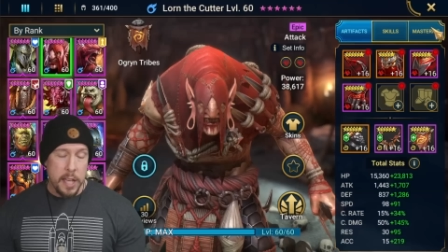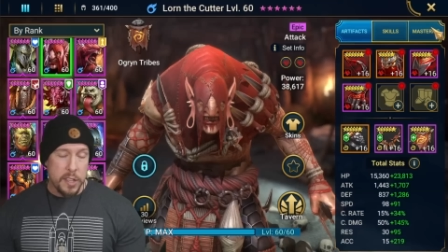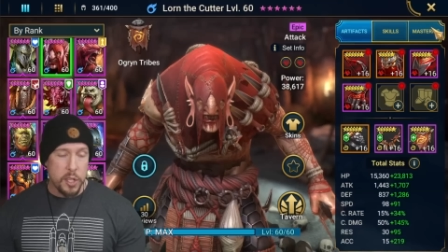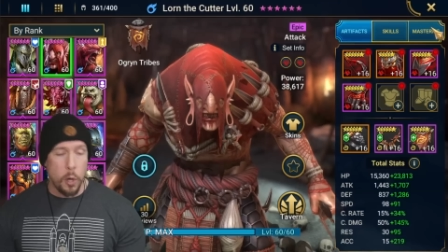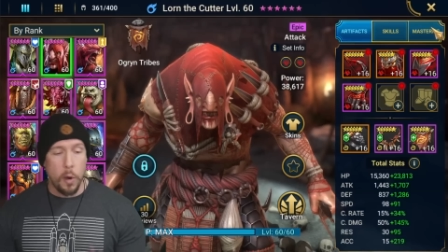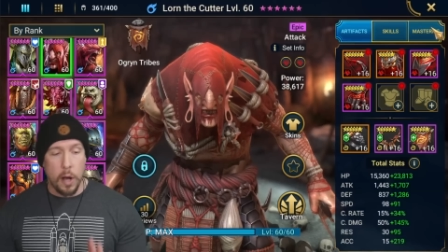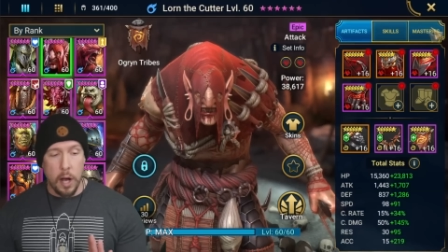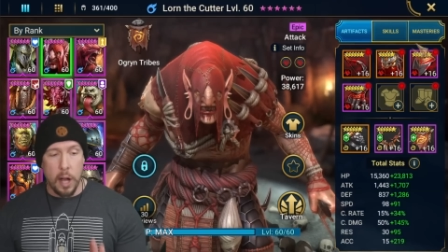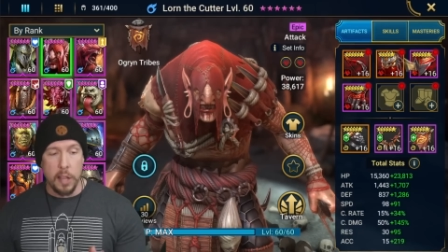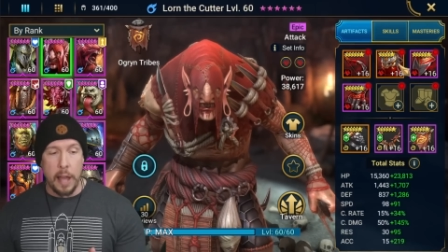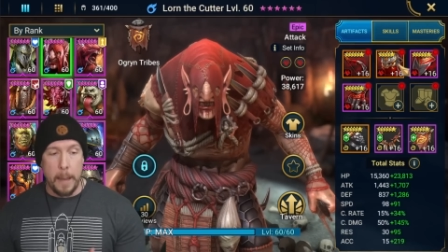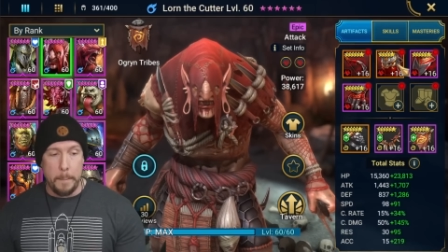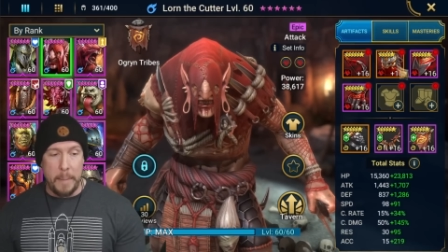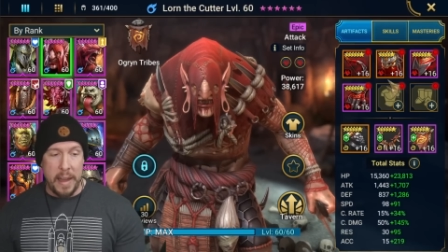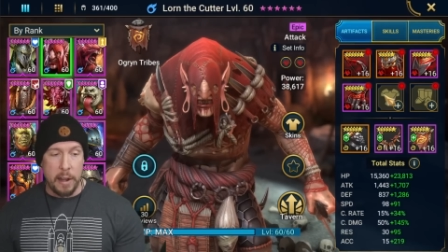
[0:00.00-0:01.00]
so a
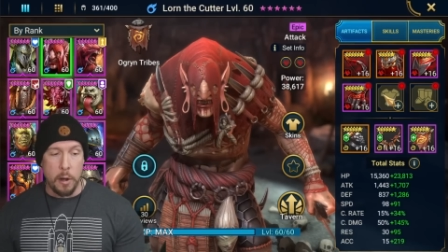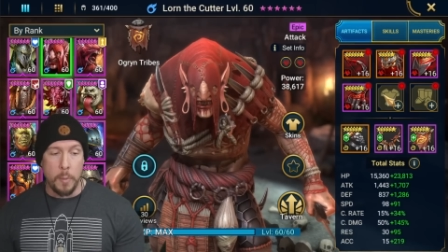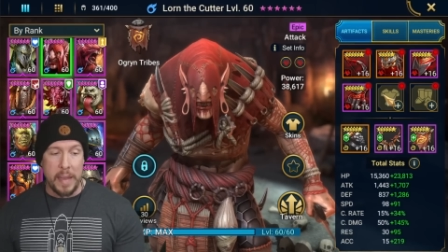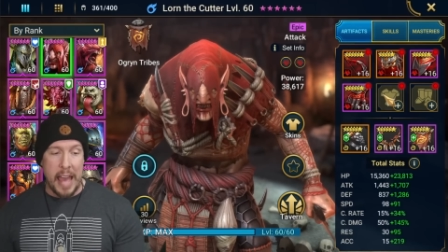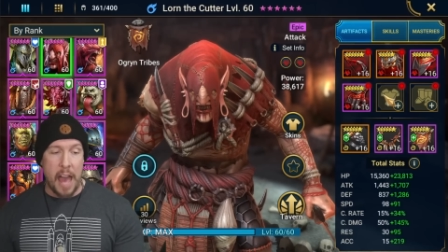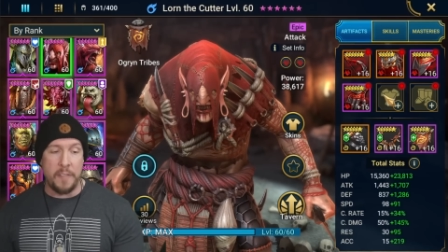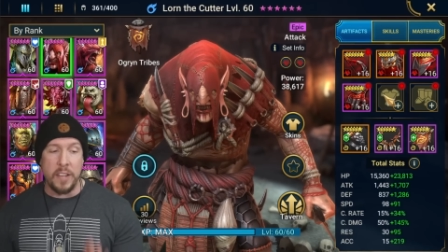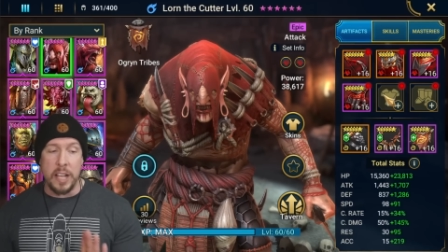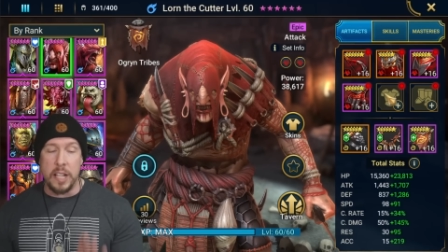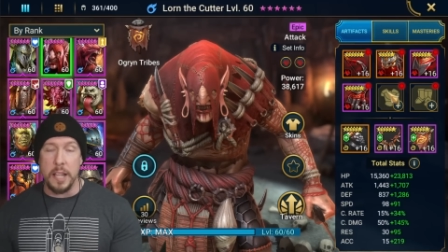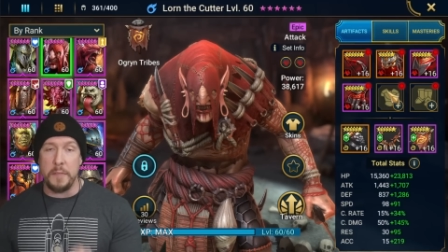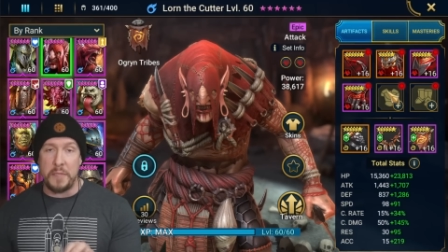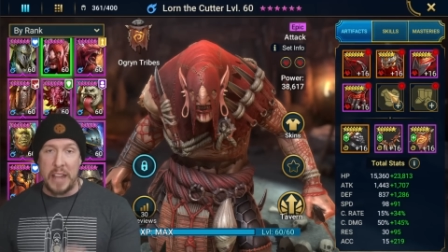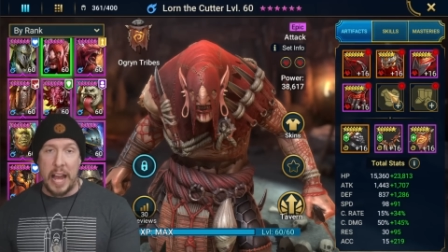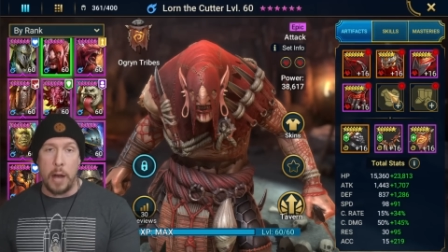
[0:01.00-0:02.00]
lot better, and we haven't
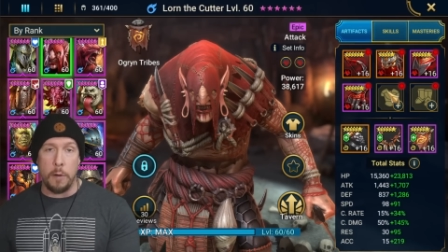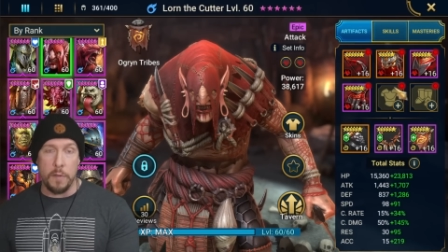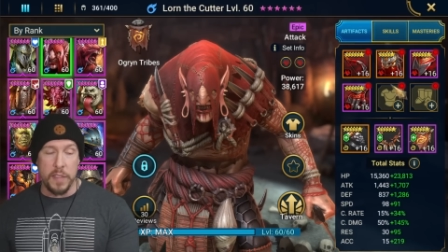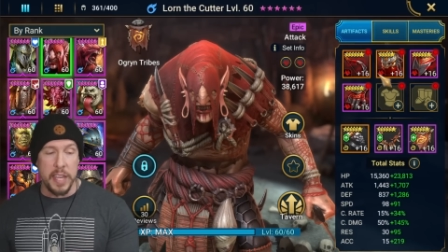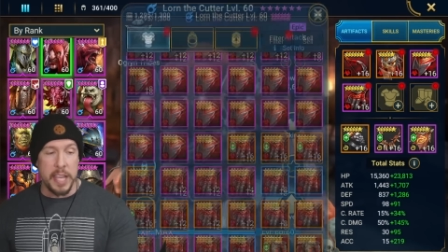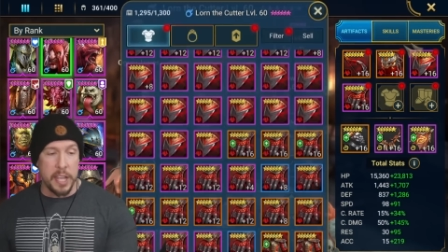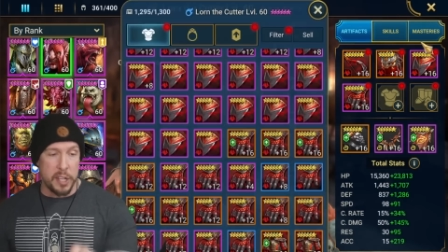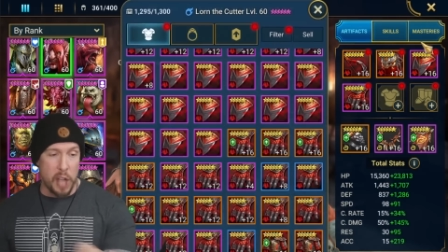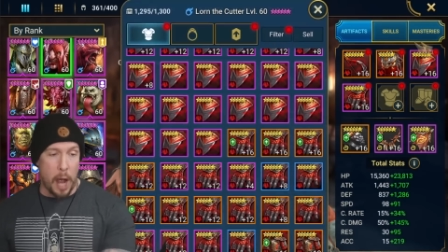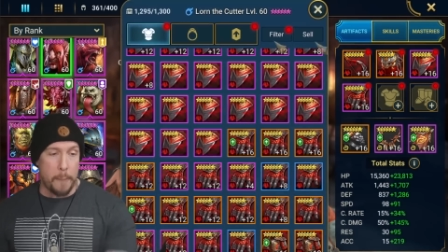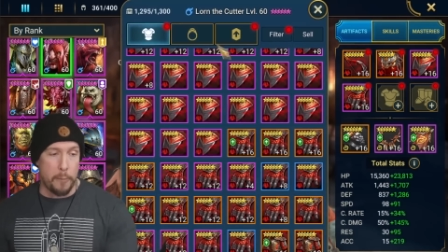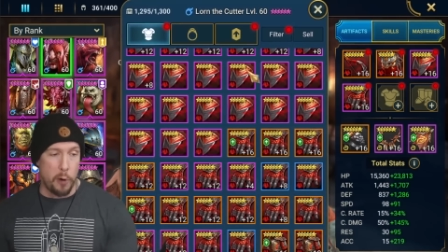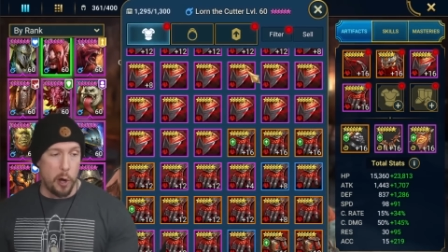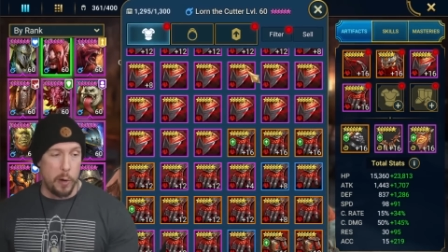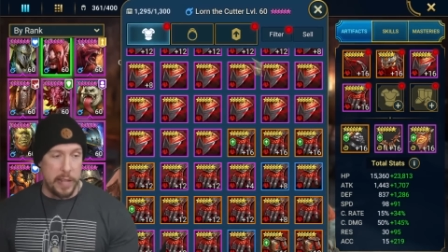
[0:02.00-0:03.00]
glyphed out the
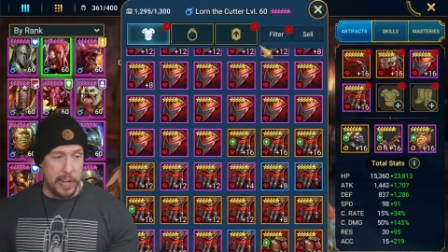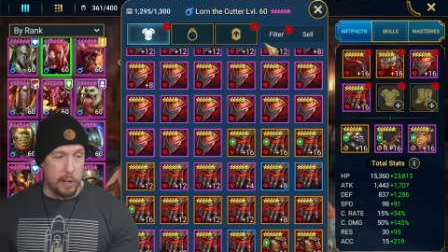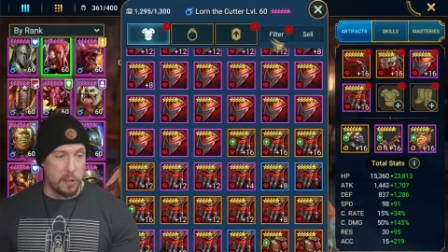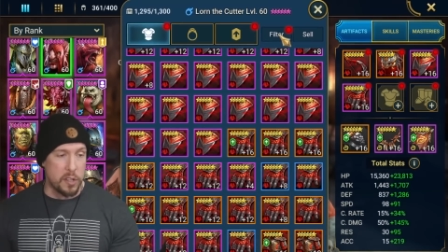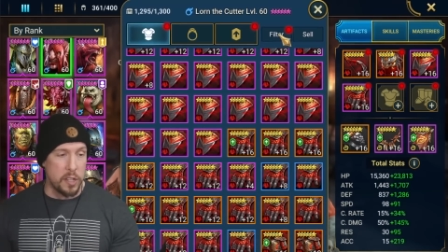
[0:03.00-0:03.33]
top row here.